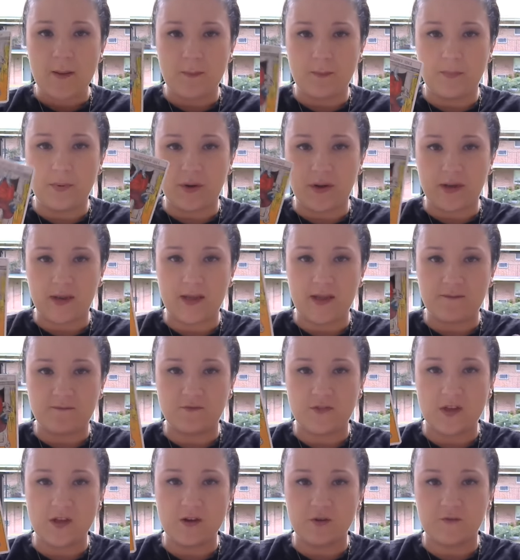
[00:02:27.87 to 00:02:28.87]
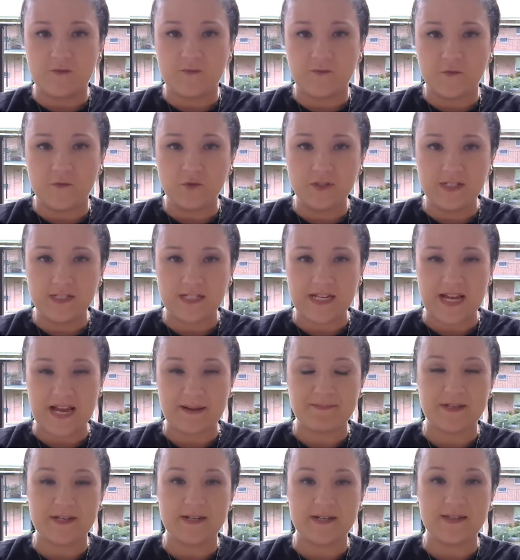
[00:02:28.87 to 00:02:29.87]
but if they are fully
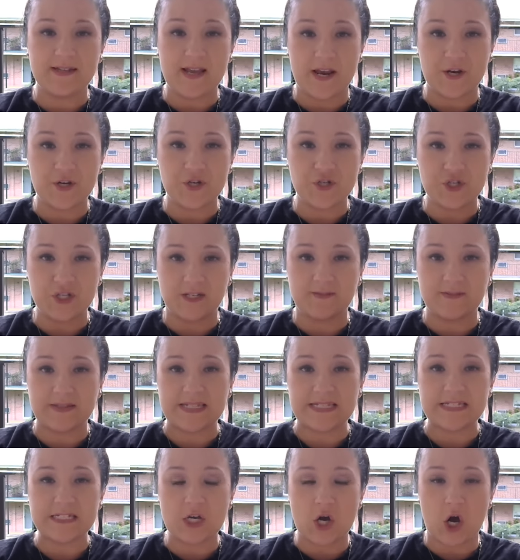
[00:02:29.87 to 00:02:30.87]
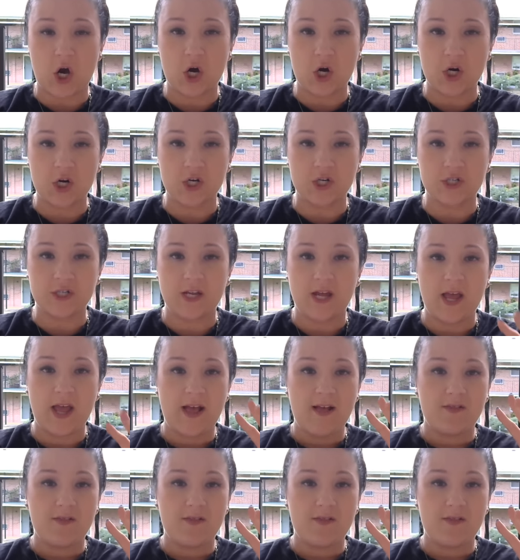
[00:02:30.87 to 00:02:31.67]
tapped into the energy of this card,